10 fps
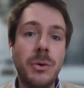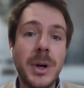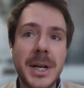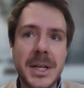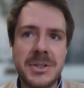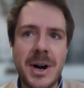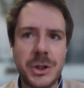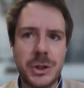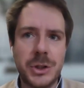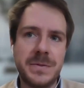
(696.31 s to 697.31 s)
During
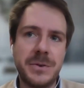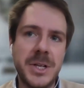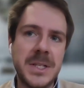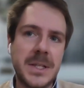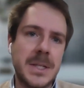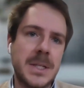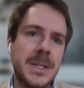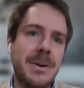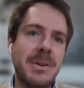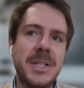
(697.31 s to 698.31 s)
extractions, for
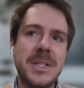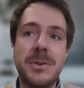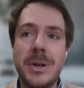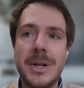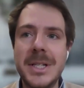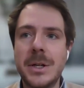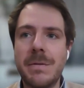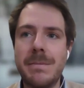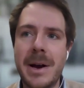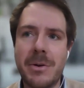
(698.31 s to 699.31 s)
instance, there is the release
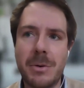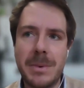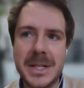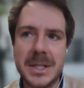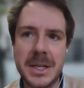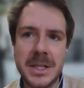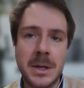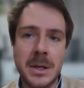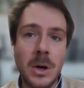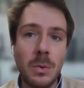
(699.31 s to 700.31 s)
of microplastics,